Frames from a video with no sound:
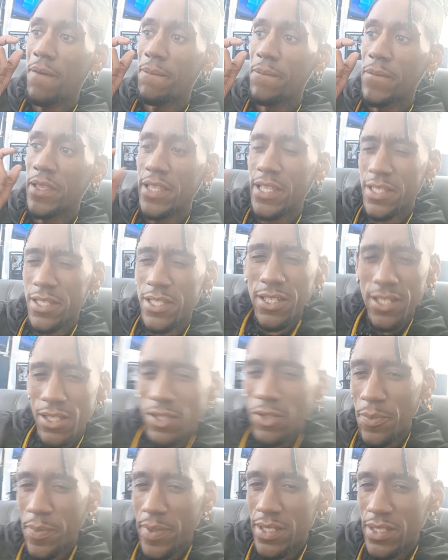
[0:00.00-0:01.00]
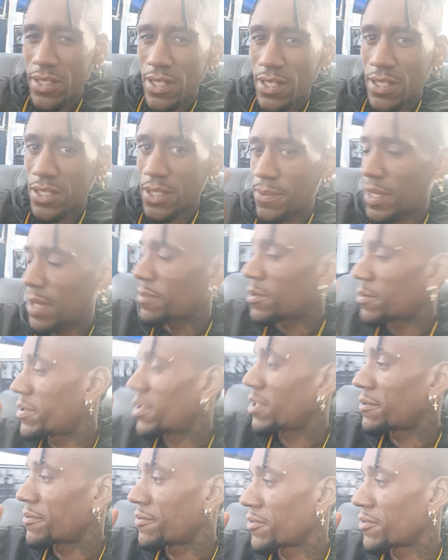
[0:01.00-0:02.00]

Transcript: Listen to a little piece of this. I'm, I'm gonna play it for